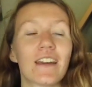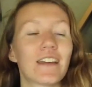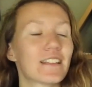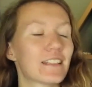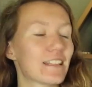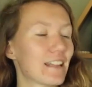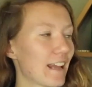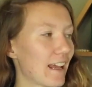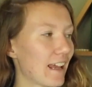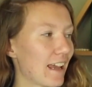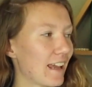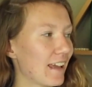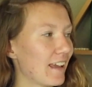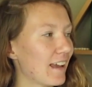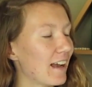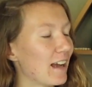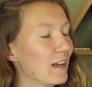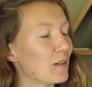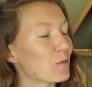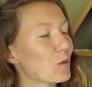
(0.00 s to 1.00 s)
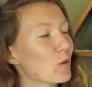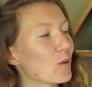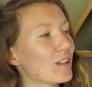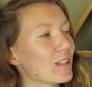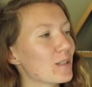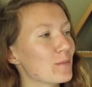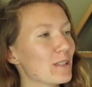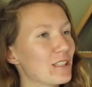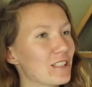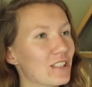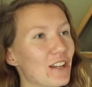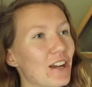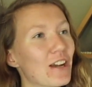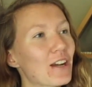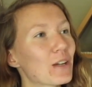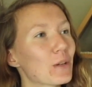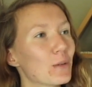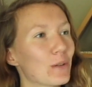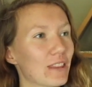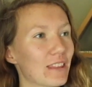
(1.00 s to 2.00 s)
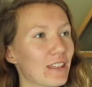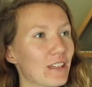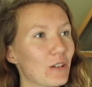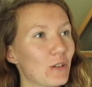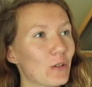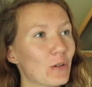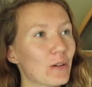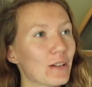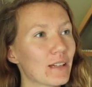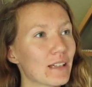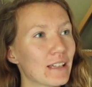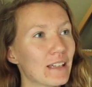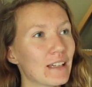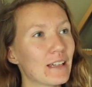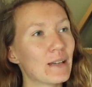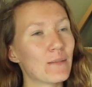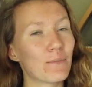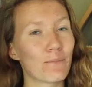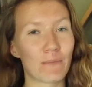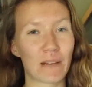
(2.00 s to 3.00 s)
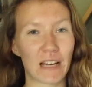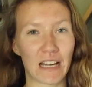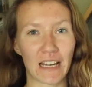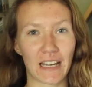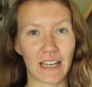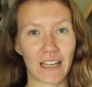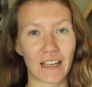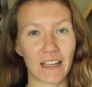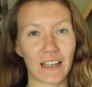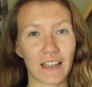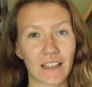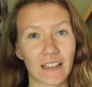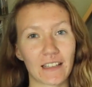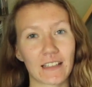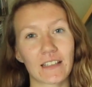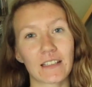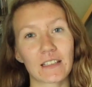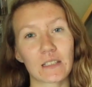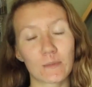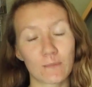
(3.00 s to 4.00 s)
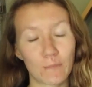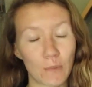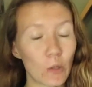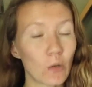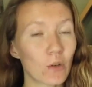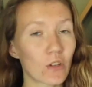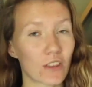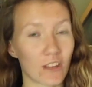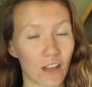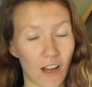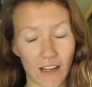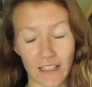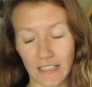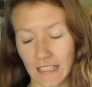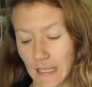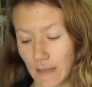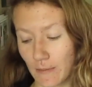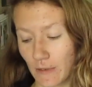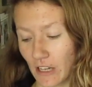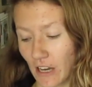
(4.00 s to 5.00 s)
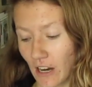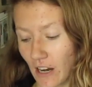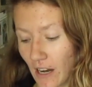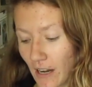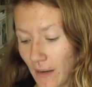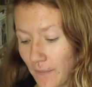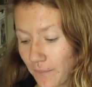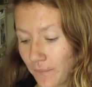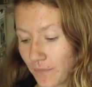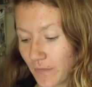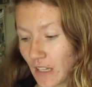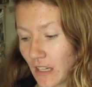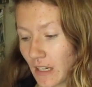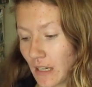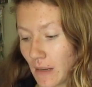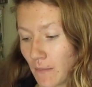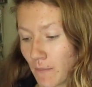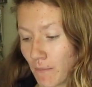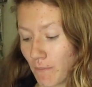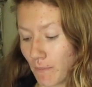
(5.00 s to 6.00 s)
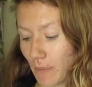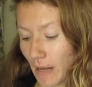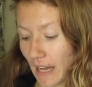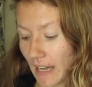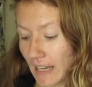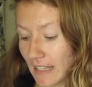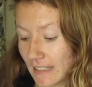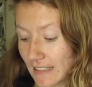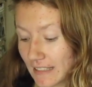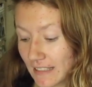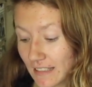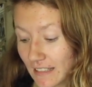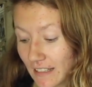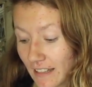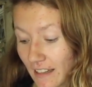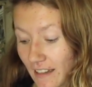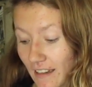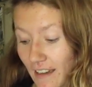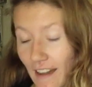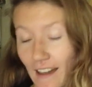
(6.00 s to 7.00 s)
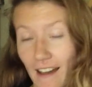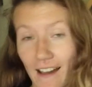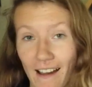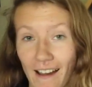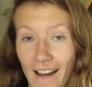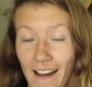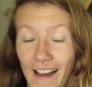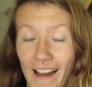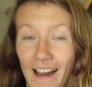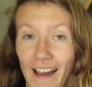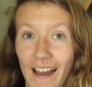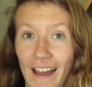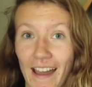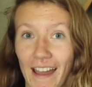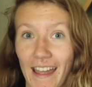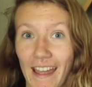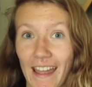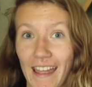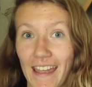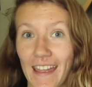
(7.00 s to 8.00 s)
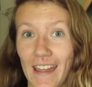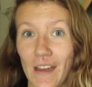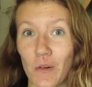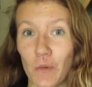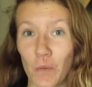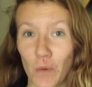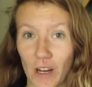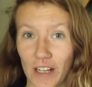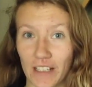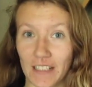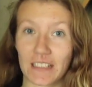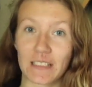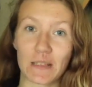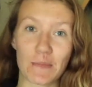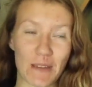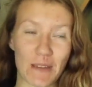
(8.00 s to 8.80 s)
Today, I'm going to be sharing with you my Spook-a-thon TBR, but I wanted to